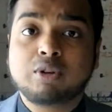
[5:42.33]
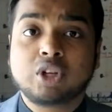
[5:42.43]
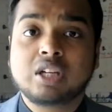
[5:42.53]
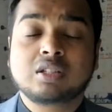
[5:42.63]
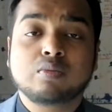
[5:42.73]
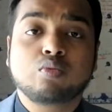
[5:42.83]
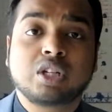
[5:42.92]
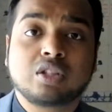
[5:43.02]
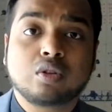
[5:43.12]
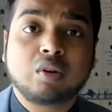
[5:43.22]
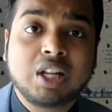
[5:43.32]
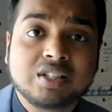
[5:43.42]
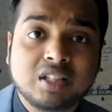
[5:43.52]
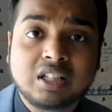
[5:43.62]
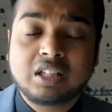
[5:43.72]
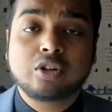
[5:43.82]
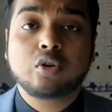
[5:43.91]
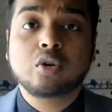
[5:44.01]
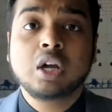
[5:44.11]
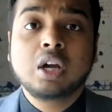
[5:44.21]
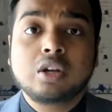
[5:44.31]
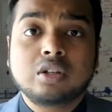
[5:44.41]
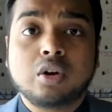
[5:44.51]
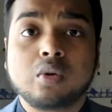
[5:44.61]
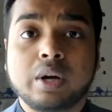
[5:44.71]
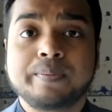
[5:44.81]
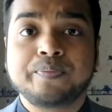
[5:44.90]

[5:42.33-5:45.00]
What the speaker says: Okay, someone is not listening. They're not, you know,